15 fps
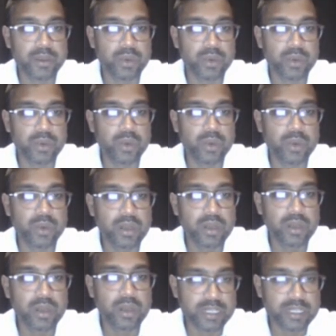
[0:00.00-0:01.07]
include
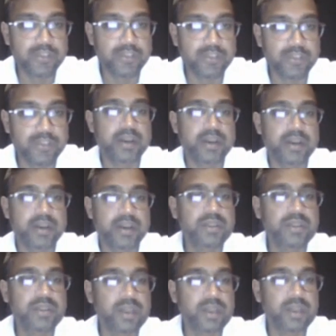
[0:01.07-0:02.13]
significant
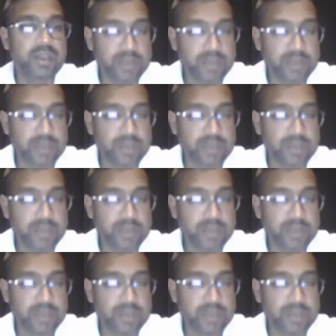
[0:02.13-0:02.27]
risk,